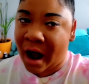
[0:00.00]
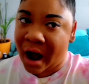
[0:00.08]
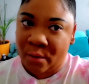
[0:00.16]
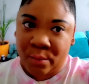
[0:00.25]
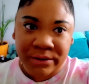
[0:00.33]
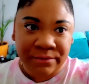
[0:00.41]

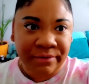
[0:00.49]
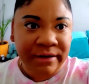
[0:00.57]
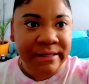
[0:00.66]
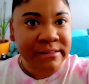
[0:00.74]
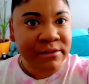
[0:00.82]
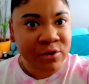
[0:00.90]
I was
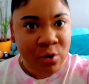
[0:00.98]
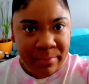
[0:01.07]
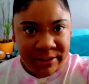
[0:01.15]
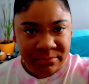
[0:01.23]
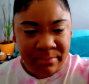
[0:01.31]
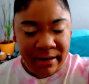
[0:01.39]
feeling so
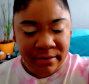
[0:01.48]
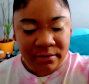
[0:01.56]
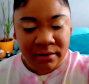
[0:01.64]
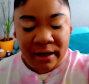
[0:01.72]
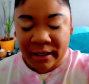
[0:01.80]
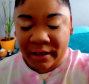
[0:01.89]
much
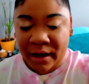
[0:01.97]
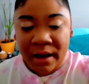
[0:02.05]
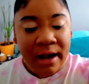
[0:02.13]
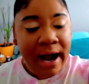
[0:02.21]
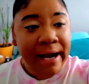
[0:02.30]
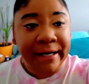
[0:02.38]
better. Like,
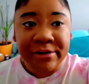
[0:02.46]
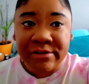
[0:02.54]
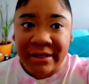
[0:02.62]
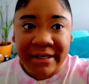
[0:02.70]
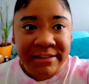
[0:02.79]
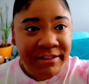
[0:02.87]
I need to
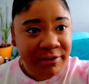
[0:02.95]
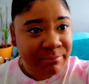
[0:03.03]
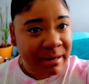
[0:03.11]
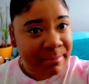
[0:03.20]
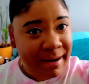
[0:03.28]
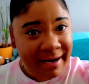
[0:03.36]
start listening to
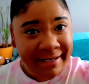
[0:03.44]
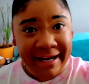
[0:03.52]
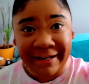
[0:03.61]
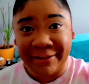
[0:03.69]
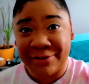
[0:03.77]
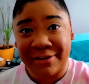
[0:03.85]
my body.
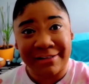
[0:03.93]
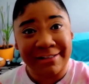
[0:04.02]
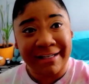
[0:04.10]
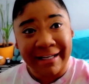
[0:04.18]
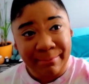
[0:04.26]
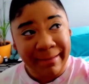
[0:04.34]
I need to start
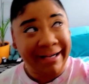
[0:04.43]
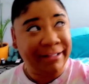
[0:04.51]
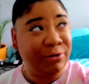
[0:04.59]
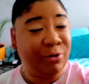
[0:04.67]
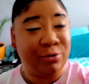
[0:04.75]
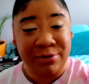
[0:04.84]
sleeping. I
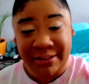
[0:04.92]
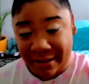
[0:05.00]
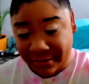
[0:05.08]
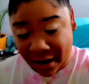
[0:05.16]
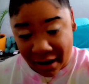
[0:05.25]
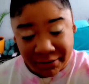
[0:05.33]
need to go see
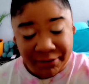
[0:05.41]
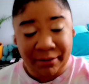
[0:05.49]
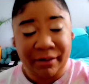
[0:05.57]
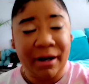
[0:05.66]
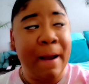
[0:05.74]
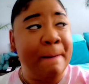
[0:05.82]
a
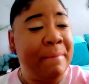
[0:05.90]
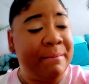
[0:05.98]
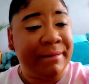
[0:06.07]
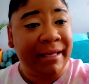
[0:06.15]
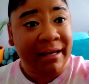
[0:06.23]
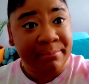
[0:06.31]
doctor.
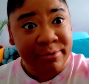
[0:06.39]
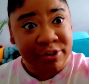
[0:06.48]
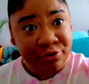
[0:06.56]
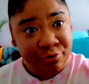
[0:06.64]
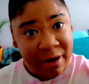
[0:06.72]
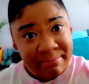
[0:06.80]
Maybe they can
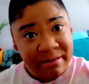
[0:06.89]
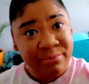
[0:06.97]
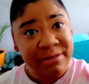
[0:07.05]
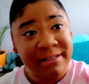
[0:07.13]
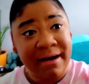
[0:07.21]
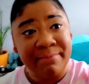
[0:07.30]
prescribe me
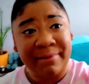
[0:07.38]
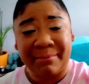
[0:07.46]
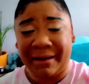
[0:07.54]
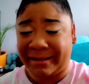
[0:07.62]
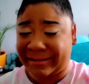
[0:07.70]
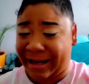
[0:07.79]
with
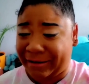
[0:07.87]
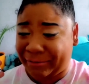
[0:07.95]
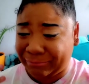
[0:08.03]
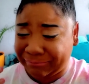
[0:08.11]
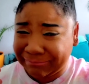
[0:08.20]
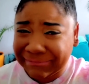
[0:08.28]
something because I
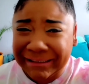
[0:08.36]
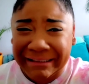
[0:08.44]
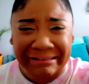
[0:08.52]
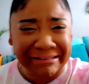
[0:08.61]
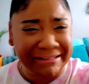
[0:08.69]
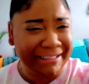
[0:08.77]
don't,
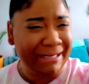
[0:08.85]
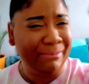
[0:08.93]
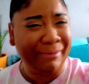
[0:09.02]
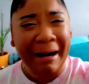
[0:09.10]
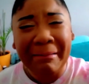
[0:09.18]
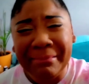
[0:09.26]
I don't
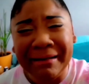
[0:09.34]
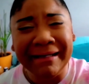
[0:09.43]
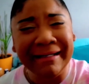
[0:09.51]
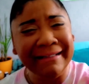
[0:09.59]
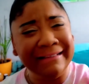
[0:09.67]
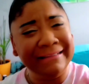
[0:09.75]
sleep
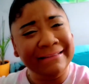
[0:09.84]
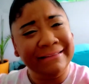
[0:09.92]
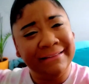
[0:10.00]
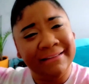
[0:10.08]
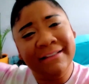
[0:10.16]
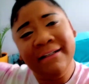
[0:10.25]
properly.
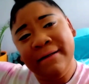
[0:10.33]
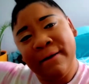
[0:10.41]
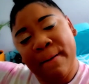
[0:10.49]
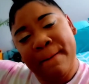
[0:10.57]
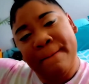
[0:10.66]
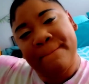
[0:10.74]

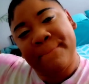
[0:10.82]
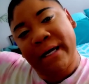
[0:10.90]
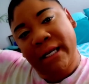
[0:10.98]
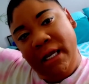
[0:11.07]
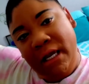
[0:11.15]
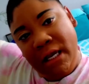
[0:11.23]

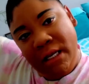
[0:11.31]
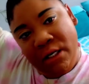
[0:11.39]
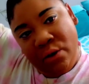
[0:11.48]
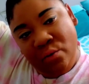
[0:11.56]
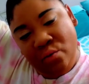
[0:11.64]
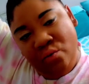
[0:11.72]
But
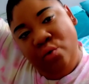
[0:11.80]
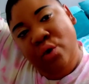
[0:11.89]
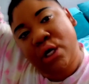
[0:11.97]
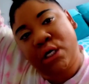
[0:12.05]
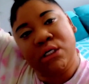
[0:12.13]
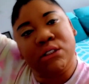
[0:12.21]

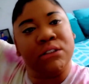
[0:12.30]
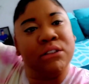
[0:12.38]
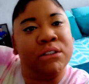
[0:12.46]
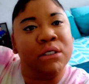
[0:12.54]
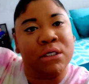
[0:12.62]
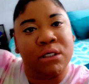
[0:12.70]

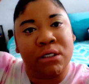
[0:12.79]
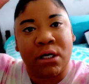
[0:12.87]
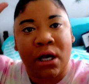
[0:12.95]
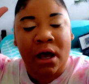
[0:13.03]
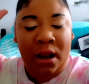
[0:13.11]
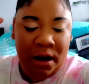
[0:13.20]
anyways,
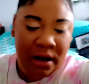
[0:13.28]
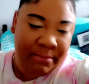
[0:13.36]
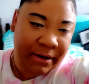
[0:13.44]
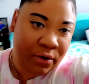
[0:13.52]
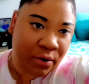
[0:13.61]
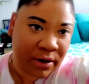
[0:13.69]
let
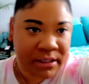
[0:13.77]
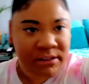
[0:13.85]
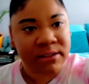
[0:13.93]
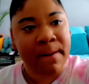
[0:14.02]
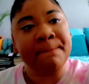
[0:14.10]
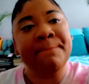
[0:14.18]
me go eat
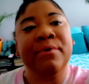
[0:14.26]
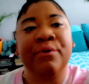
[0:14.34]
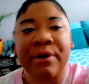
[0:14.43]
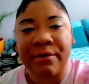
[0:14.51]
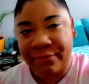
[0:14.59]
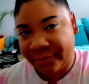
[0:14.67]
some
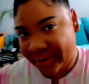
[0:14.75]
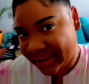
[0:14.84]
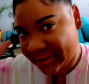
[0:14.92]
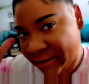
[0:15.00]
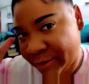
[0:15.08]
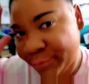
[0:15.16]

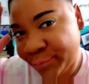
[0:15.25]
breakfast.